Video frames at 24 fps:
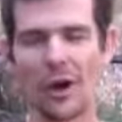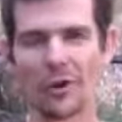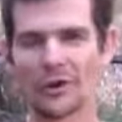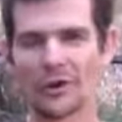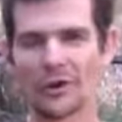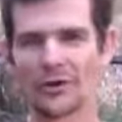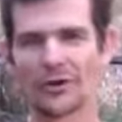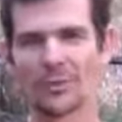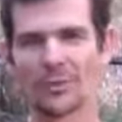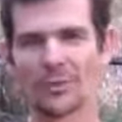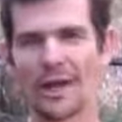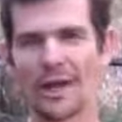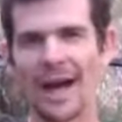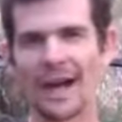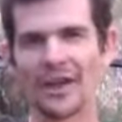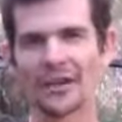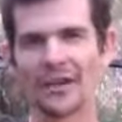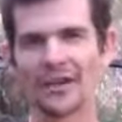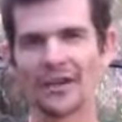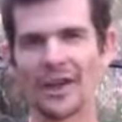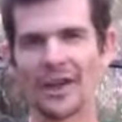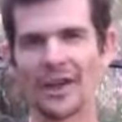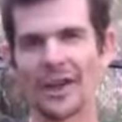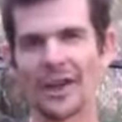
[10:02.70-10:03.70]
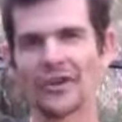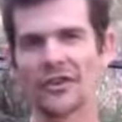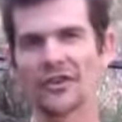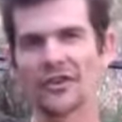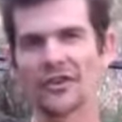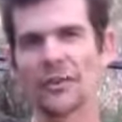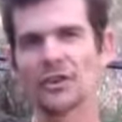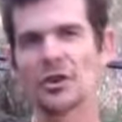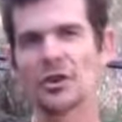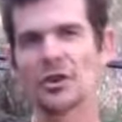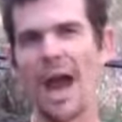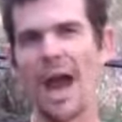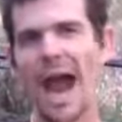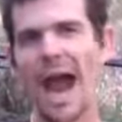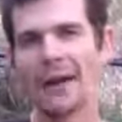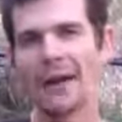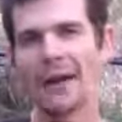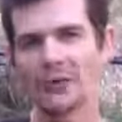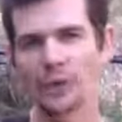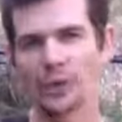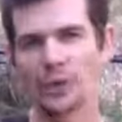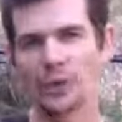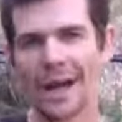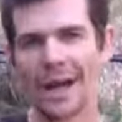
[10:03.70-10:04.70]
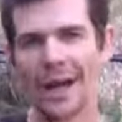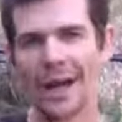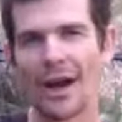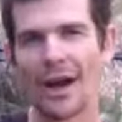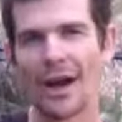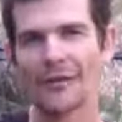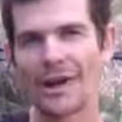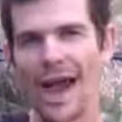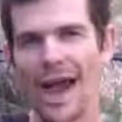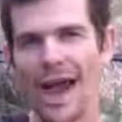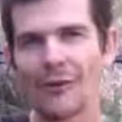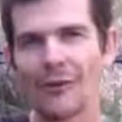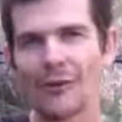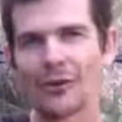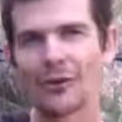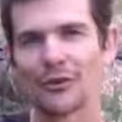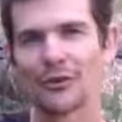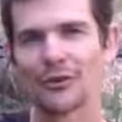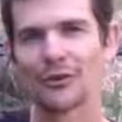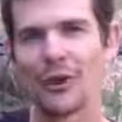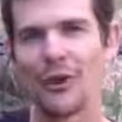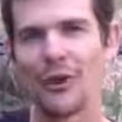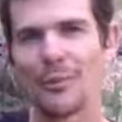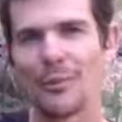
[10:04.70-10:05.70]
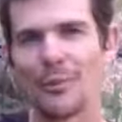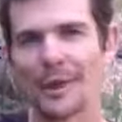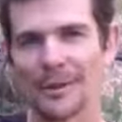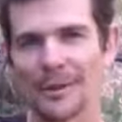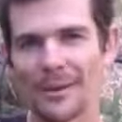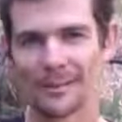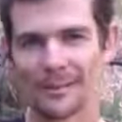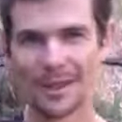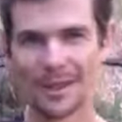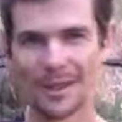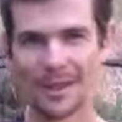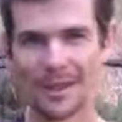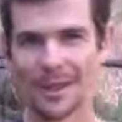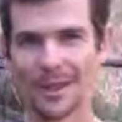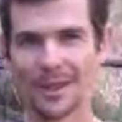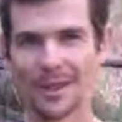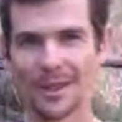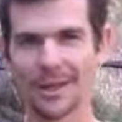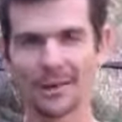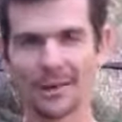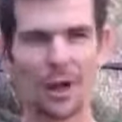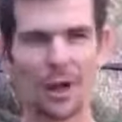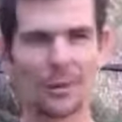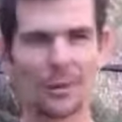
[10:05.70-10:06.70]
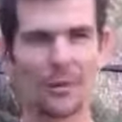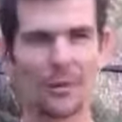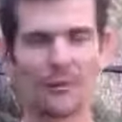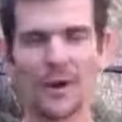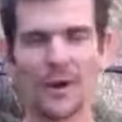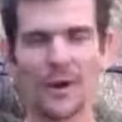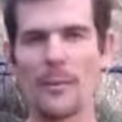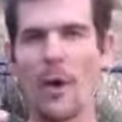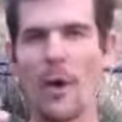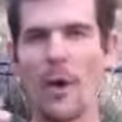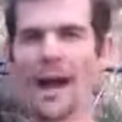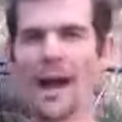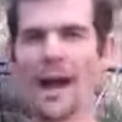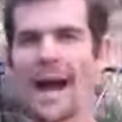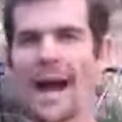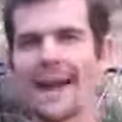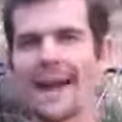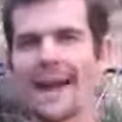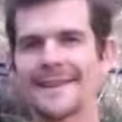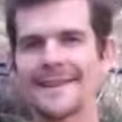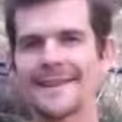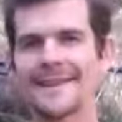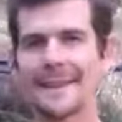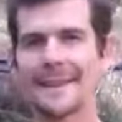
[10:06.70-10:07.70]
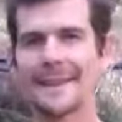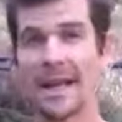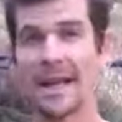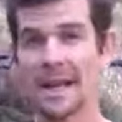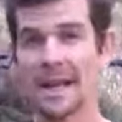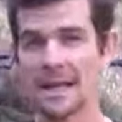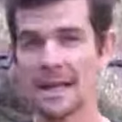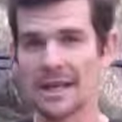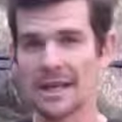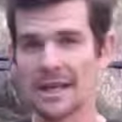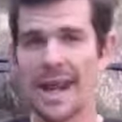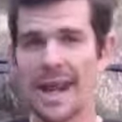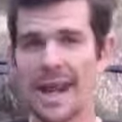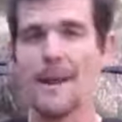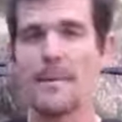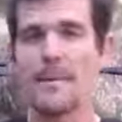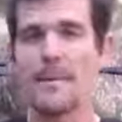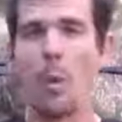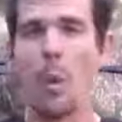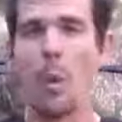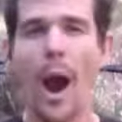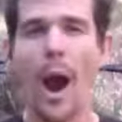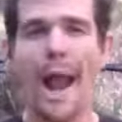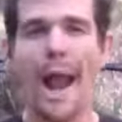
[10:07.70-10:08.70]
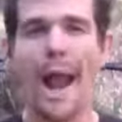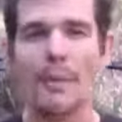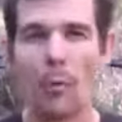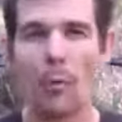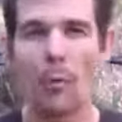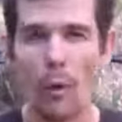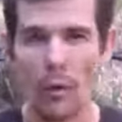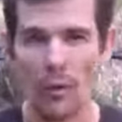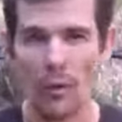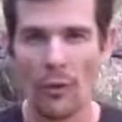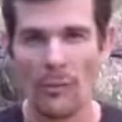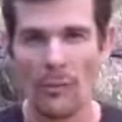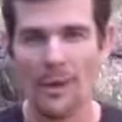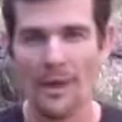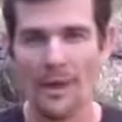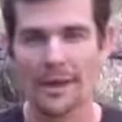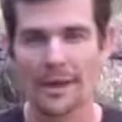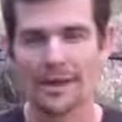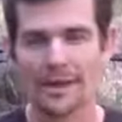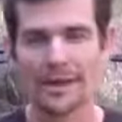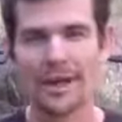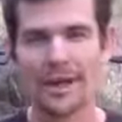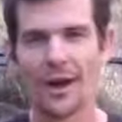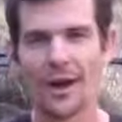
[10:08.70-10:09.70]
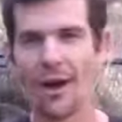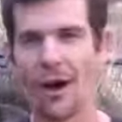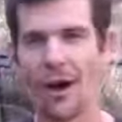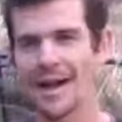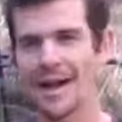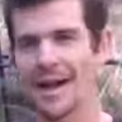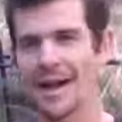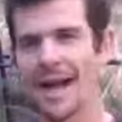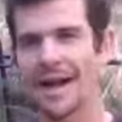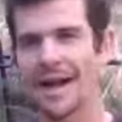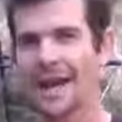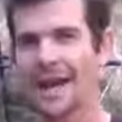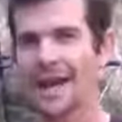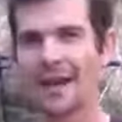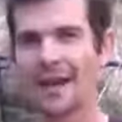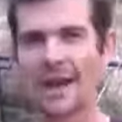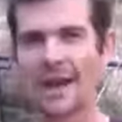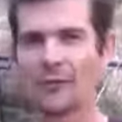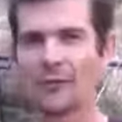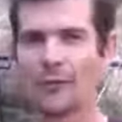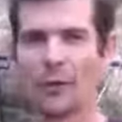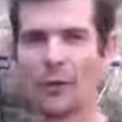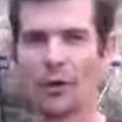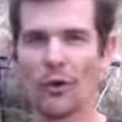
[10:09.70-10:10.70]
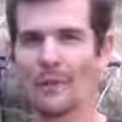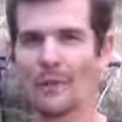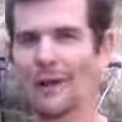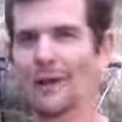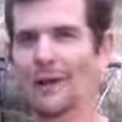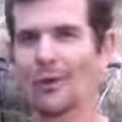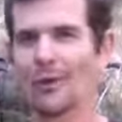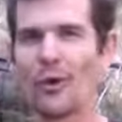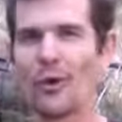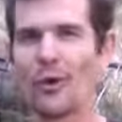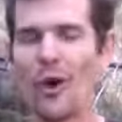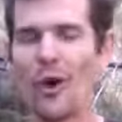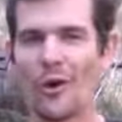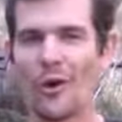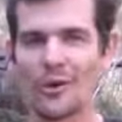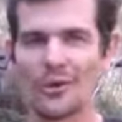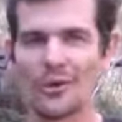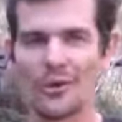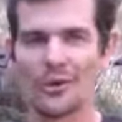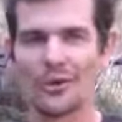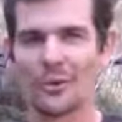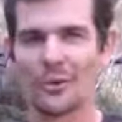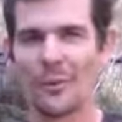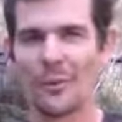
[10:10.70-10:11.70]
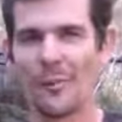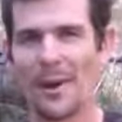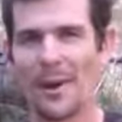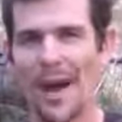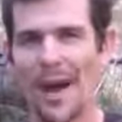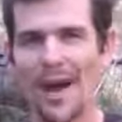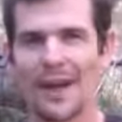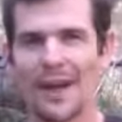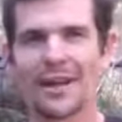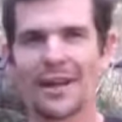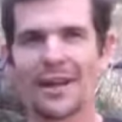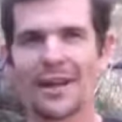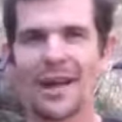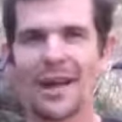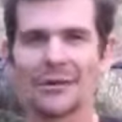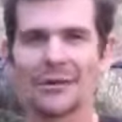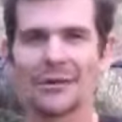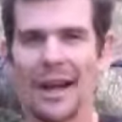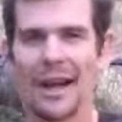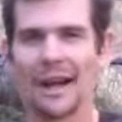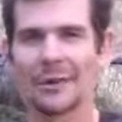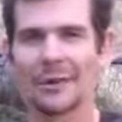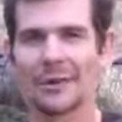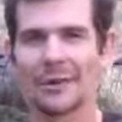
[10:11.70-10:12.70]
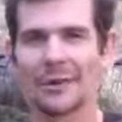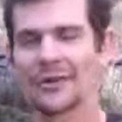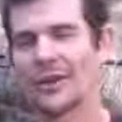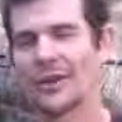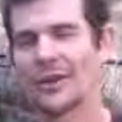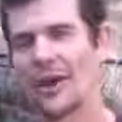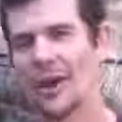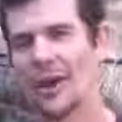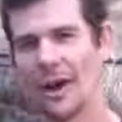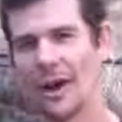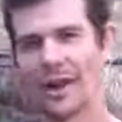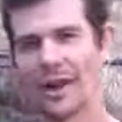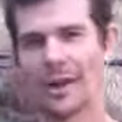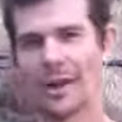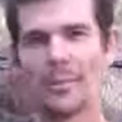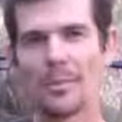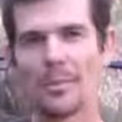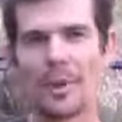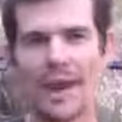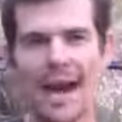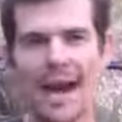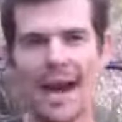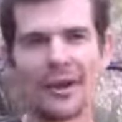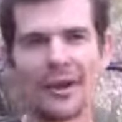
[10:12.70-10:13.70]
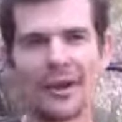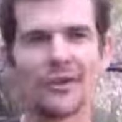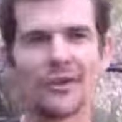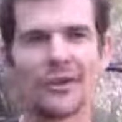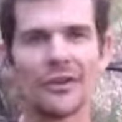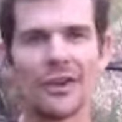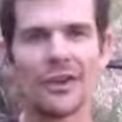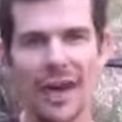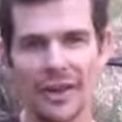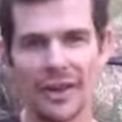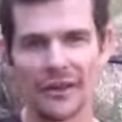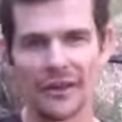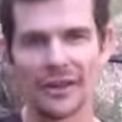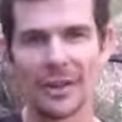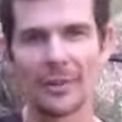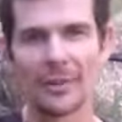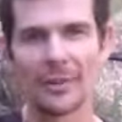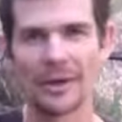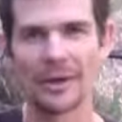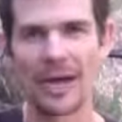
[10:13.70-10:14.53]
oranges, bananas, and dates, but you have to get enough calories from them. Like my friend Mike Arnstein, he can eat way more than me. I can't eat enough watermelon or oranges or papaya to get enough calories. I need bananas and dates to get my